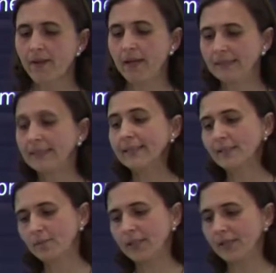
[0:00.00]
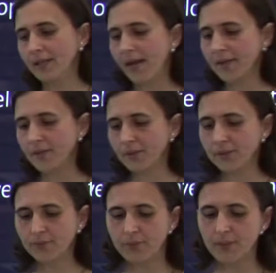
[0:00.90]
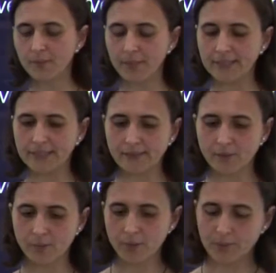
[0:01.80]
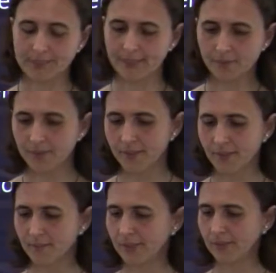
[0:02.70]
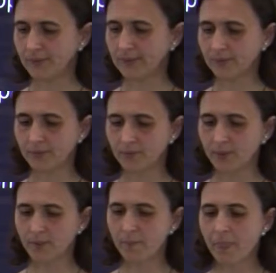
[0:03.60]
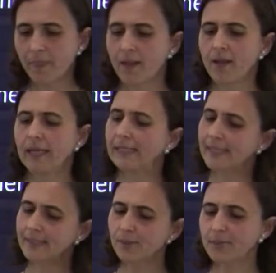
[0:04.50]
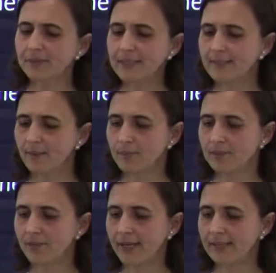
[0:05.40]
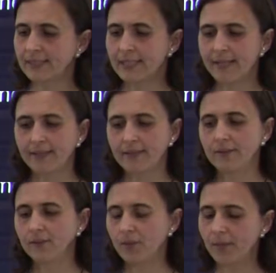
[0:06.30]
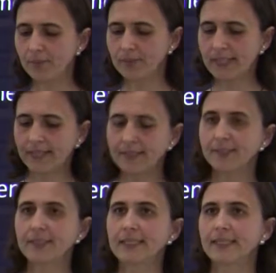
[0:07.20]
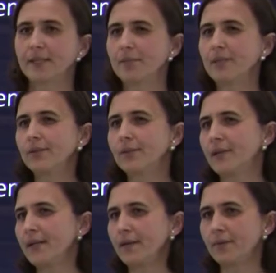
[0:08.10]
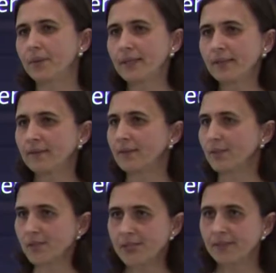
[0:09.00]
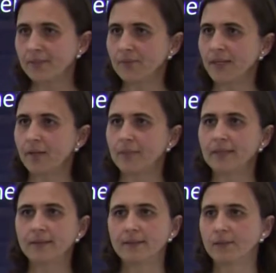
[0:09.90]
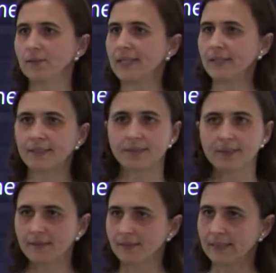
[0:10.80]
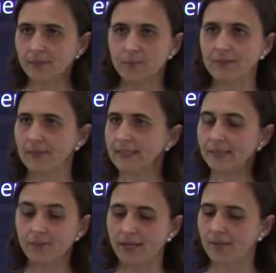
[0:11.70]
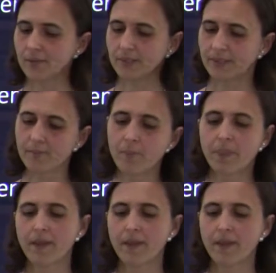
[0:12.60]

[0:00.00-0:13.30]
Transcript: And it has to be accurate for the particular purpose that we are going to be using it for. It has to be reasonably fast. I, you know, I put the asterisk there because we are not working in a surgical environment. You know, the answer doesn't need to be ready right away